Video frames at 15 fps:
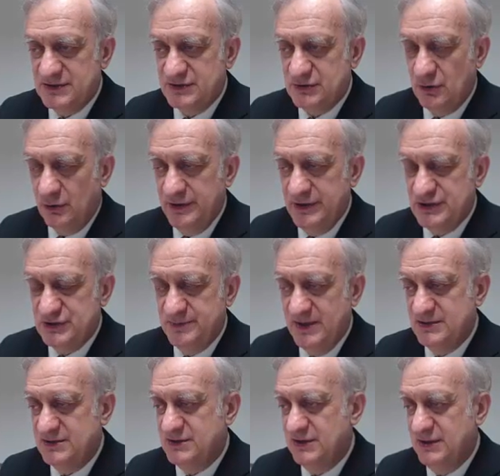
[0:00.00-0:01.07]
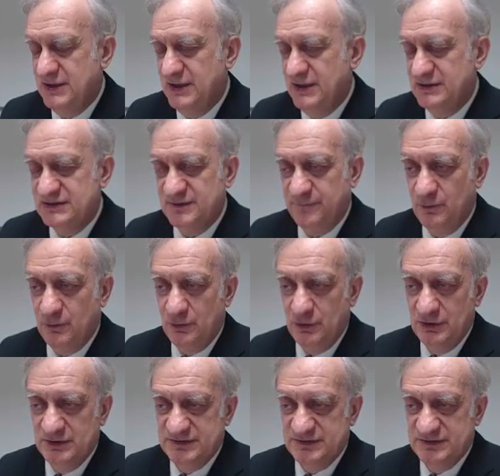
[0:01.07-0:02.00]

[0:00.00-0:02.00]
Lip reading: storage that is for,